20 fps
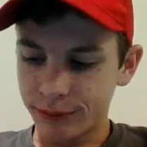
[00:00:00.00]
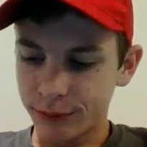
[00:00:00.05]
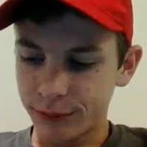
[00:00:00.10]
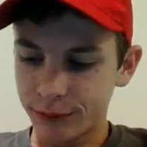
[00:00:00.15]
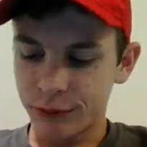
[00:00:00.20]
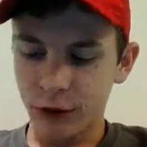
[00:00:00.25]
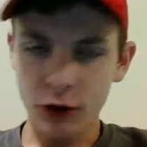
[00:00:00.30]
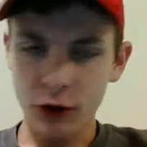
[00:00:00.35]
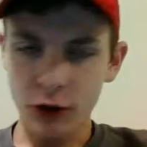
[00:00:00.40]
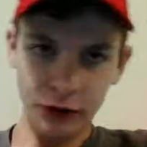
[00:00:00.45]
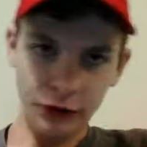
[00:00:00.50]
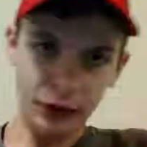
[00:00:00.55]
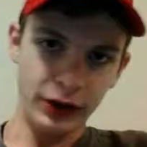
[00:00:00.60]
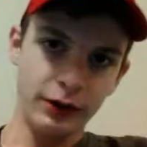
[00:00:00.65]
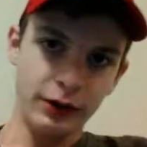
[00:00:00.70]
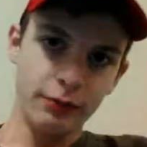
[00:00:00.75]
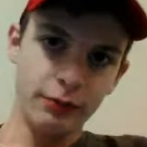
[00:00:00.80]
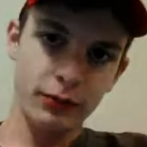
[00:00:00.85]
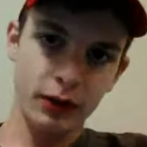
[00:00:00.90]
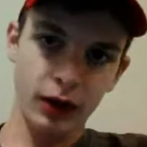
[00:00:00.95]

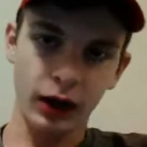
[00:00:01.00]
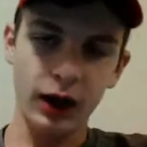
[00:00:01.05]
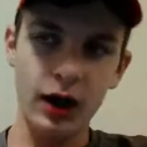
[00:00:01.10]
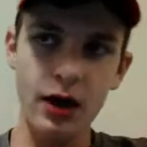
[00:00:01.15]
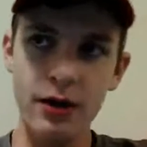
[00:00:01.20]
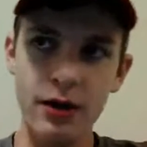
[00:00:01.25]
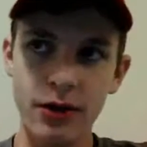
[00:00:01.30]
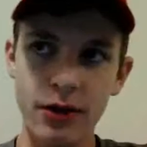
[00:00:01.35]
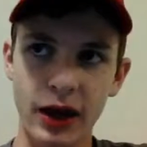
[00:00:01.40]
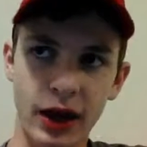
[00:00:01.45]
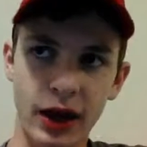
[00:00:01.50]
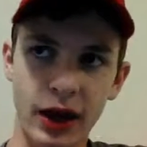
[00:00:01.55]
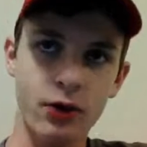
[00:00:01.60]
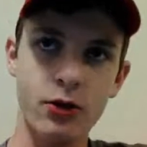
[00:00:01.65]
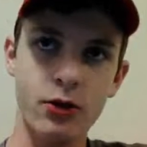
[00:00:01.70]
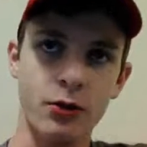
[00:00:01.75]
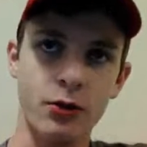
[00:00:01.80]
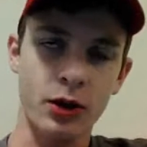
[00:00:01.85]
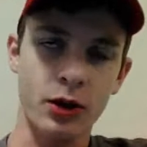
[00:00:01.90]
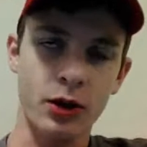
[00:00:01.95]
Firstly, a lot of the
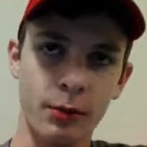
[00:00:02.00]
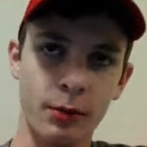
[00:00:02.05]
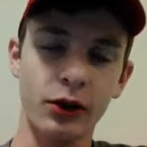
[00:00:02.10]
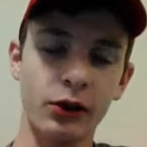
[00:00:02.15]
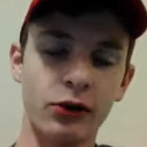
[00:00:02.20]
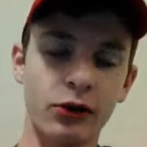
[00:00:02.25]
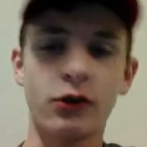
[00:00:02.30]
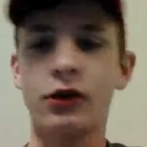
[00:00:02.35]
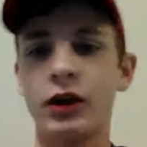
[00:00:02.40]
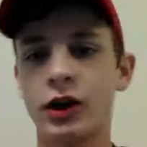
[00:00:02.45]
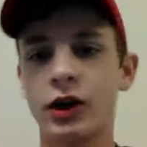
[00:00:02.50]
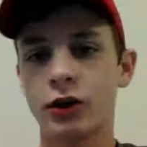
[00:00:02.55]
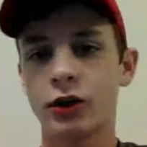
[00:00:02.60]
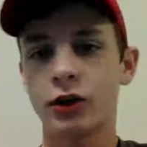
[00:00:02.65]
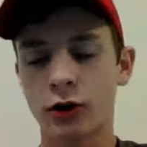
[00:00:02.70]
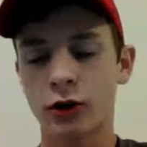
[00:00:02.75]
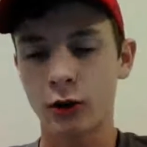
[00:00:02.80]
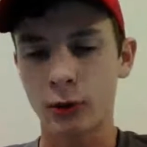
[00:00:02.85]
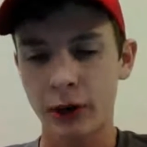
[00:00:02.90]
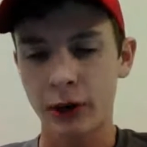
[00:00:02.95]
anarcho-communists and
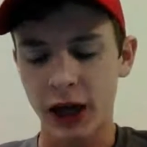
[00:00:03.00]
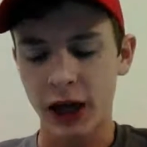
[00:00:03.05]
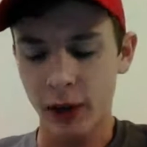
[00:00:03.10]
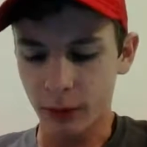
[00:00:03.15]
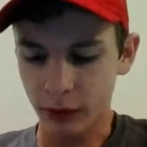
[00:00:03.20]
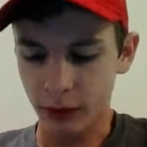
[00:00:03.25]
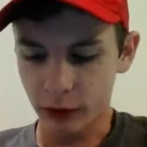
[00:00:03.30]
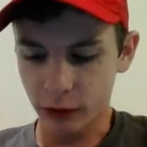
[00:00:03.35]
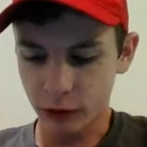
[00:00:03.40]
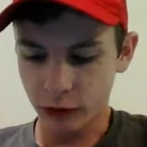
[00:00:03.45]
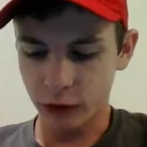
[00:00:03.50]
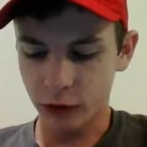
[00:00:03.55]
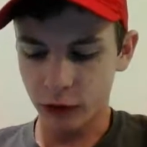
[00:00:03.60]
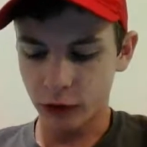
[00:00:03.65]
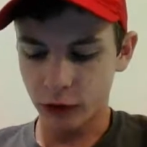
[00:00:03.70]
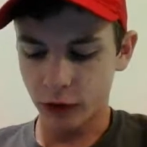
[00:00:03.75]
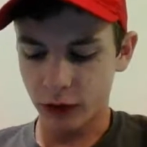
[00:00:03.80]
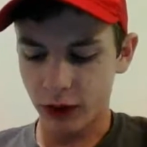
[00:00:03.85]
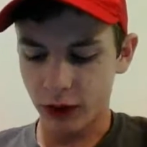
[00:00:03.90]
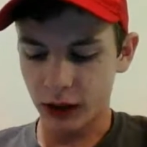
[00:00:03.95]
anarcho-capitalists,
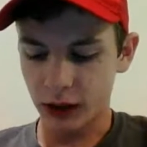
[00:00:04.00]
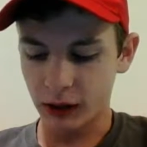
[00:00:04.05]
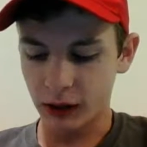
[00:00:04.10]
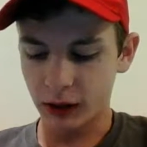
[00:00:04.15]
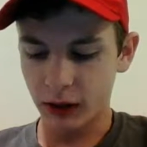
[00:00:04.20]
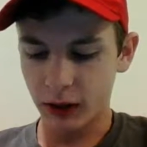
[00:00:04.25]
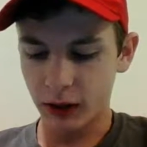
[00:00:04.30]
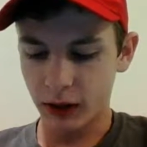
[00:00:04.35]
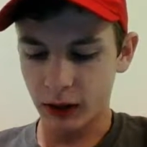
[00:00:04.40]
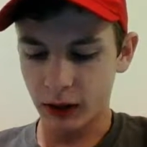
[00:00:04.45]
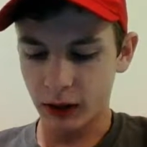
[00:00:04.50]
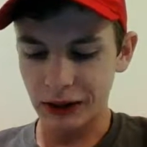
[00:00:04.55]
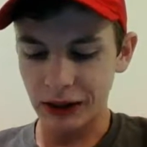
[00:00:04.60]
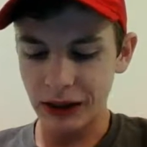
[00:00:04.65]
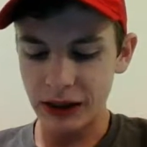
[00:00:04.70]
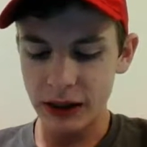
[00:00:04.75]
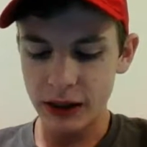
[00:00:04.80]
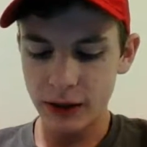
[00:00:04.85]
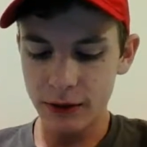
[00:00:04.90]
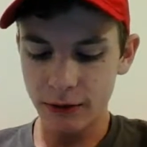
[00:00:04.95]
they
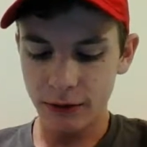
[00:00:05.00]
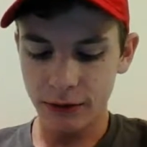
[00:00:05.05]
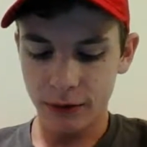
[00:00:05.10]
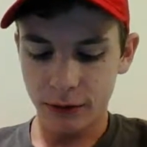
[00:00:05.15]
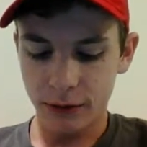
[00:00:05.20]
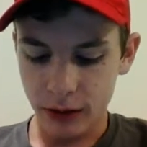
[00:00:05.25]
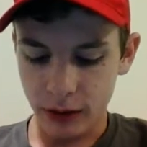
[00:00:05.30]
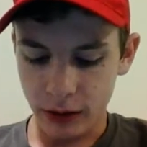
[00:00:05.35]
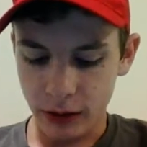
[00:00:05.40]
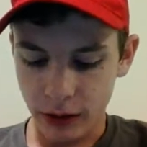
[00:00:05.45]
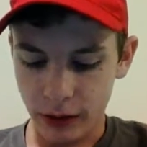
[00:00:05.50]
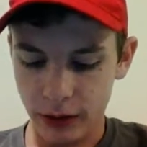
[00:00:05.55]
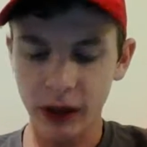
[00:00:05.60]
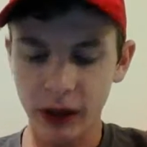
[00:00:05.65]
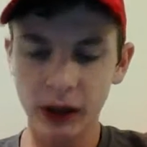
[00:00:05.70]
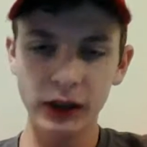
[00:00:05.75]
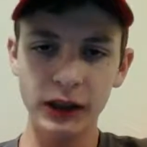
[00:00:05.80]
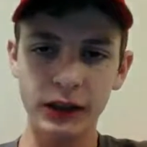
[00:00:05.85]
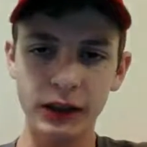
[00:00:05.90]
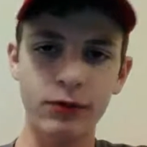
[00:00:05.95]
leave
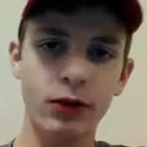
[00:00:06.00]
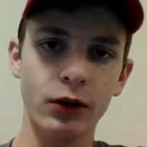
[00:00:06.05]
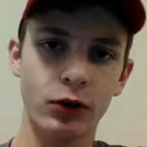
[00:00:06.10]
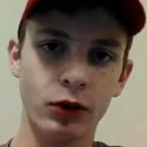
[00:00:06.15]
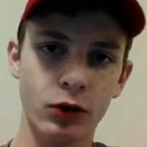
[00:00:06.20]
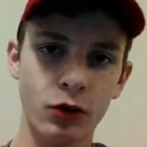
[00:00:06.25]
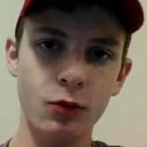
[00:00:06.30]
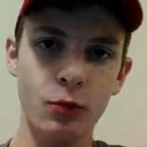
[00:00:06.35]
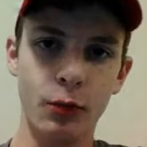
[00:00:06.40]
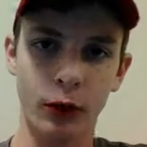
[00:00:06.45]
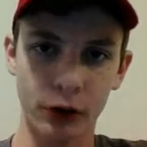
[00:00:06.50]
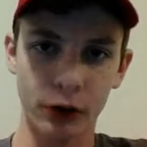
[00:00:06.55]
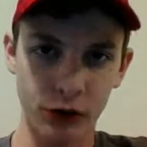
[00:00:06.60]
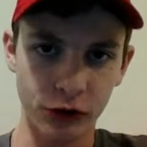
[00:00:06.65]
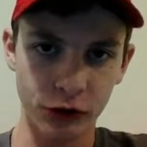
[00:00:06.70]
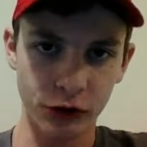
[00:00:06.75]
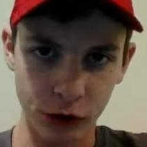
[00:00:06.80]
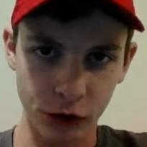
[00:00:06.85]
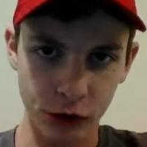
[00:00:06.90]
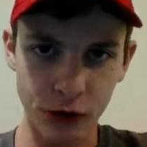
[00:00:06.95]
the
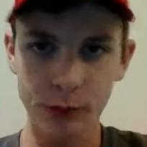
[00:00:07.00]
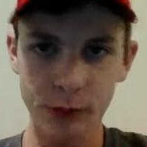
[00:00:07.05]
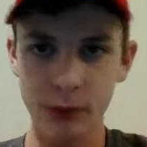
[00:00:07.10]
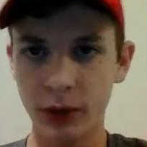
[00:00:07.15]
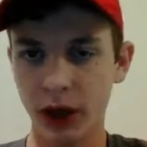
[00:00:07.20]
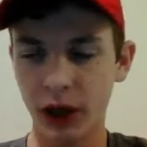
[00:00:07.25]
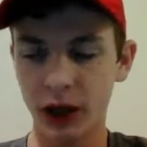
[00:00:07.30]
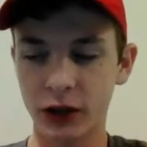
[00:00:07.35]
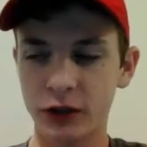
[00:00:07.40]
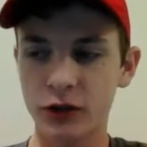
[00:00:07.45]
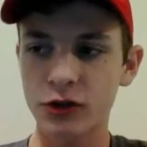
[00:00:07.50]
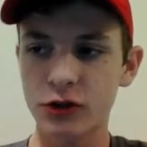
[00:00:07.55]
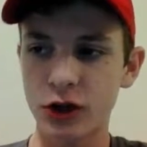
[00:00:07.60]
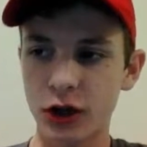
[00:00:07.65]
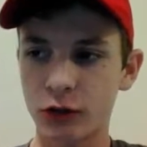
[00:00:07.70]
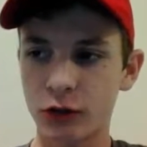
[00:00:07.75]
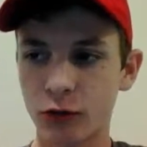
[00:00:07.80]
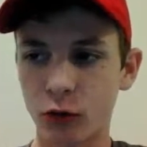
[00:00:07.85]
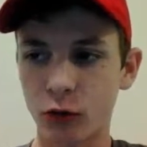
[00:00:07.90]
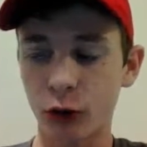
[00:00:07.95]
two-party system in
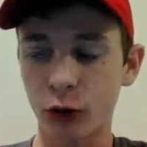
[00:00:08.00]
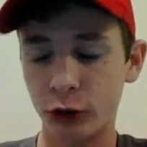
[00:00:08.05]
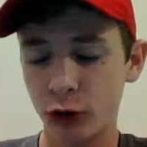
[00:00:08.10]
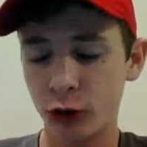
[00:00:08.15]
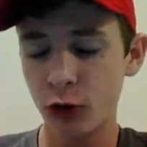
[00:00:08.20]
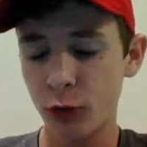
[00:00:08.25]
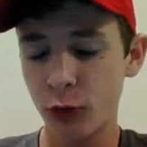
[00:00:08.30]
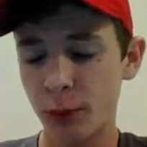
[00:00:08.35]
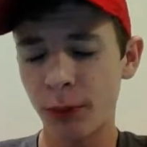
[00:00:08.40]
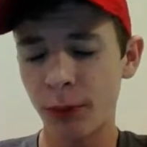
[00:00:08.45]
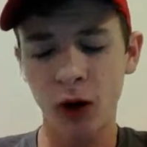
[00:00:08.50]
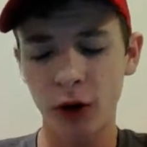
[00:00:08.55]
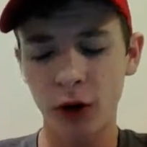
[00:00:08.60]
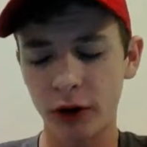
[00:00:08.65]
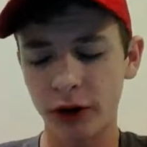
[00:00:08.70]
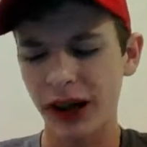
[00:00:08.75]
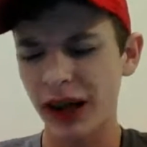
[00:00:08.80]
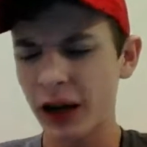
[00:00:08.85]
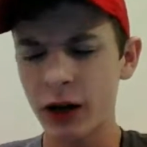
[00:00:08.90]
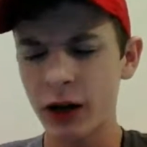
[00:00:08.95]
exchange for a
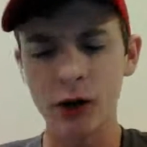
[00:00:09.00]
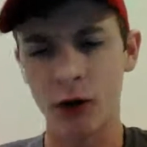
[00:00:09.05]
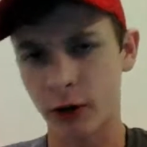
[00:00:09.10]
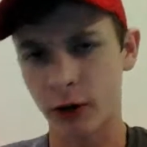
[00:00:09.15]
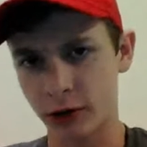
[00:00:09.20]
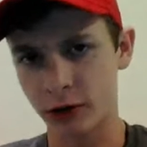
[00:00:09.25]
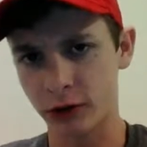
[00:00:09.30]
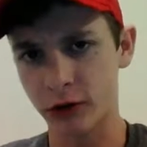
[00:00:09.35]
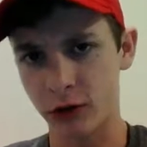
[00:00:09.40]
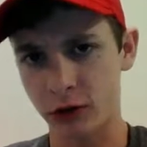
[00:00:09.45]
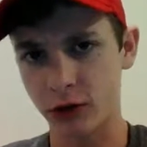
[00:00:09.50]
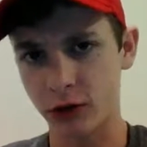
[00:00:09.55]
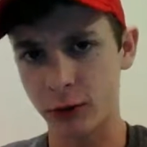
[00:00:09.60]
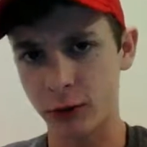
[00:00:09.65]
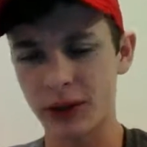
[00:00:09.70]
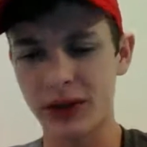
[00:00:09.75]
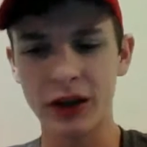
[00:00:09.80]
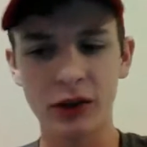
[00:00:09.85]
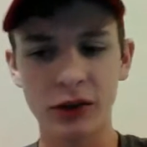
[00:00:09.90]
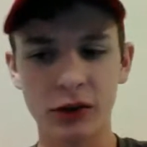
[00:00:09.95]
two-part anarchist
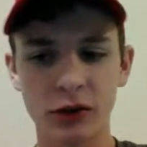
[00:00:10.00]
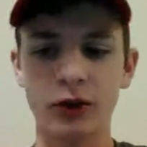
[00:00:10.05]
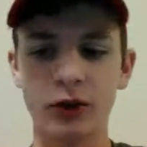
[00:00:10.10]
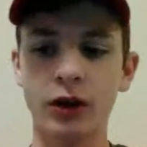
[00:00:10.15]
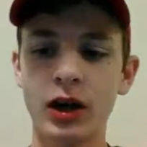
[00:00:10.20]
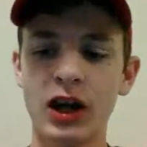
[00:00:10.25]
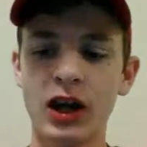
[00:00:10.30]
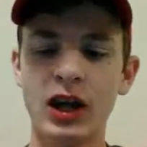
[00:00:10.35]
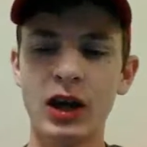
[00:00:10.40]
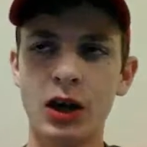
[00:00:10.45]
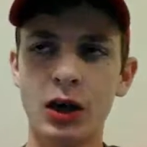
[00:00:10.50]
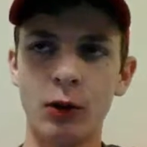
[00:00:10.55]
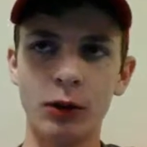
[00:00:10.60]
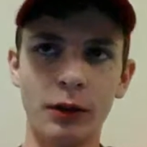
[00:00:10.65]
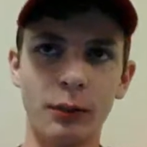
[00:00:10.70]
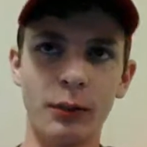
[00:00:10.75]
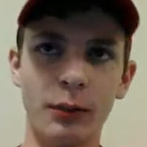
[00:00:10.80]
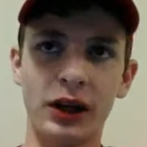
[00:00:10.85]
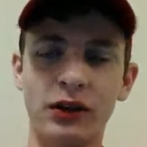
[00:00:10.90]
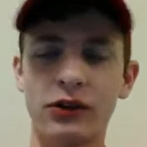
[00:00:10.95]
system, and that doesn't
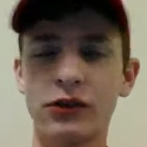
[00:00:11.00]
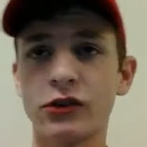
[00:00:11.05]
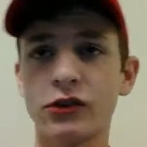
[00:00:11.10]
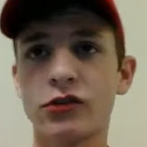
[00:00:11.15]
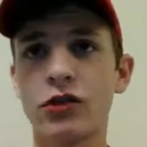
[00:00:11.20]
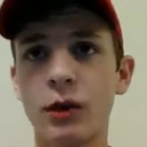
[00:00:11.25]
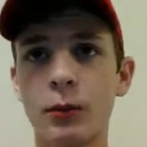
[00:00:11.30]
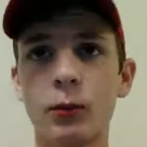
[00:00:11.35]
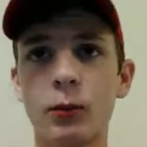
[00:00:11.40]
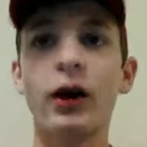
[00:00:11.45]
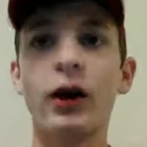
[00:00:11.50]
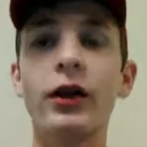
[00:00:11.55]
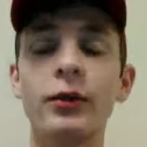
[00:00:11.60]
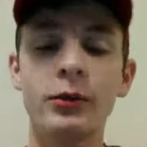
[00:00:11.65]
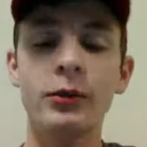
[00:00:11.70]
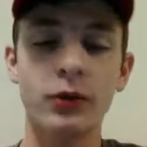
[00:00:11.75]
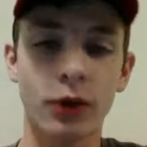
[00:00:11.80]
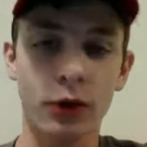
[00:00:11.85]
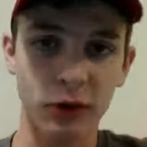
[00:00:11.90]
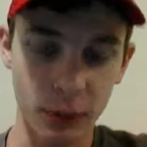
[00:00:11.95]
really make any sense. They pride
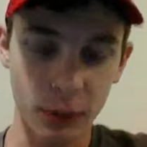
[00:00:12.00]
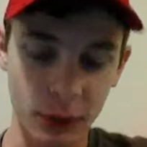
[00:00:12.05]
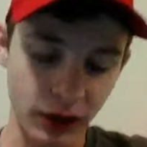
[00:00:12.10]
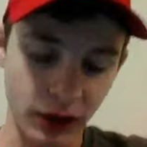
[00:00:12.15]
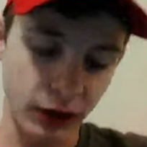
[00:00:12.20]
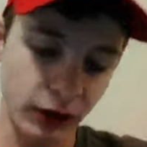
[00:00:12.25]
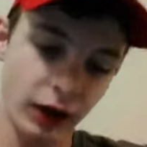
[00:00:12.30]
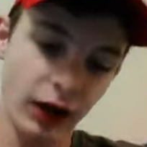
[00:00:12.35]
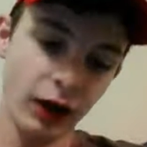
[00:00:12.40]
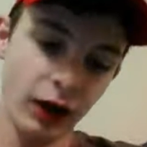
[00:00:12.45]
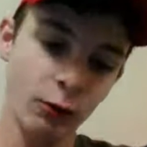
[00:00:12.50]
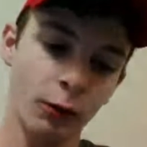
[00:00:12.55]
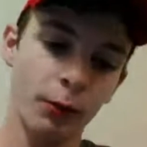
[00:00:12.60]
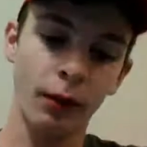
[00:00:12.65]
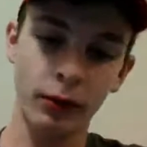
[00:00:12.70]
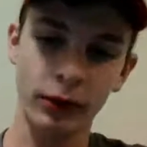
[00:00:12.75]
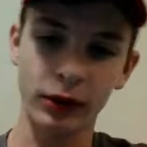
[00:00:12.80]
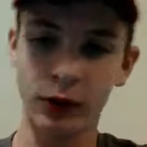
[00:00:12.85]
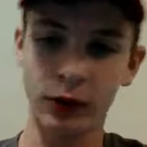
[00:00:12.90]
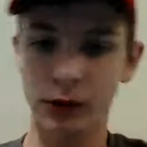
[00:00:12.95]
themselves on being not
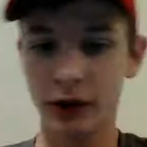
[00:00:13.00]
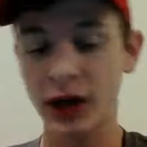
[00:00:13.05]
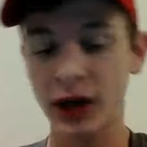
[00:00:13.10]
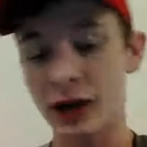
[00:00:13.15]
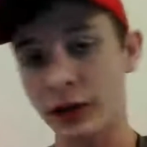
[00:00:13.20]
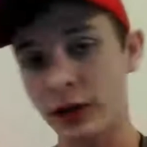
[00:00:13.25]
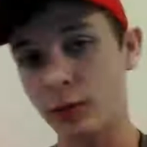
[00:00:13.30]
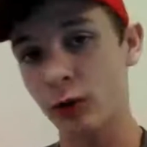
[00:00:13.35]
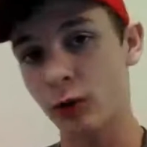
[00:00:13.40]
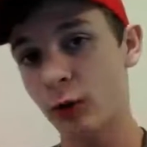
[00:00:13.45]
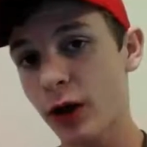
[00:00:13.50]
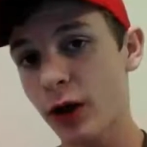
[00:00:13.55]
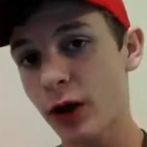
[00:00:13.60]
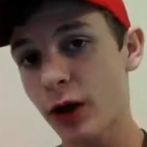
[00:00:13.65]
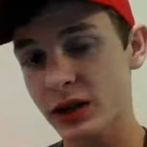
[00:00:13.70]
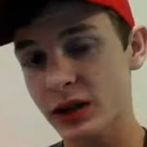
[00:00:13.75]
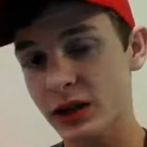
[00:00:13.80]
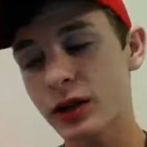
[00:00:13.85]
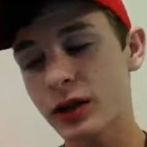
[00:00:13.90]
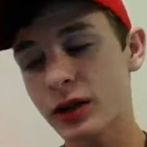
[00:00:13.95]
Republican or not democratic,